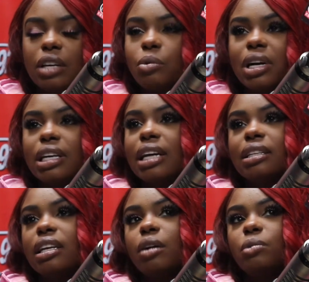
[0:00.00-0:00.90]
It wasn't
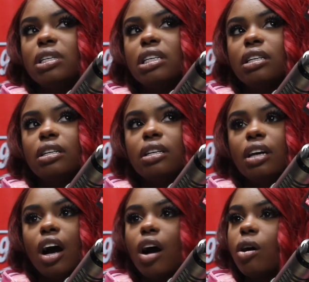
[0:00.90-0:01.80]
nothing that we could
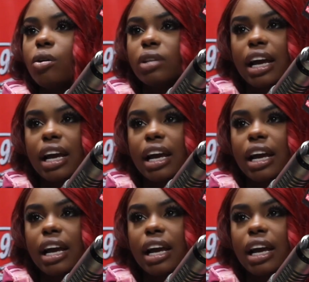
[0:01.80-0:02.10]
hold.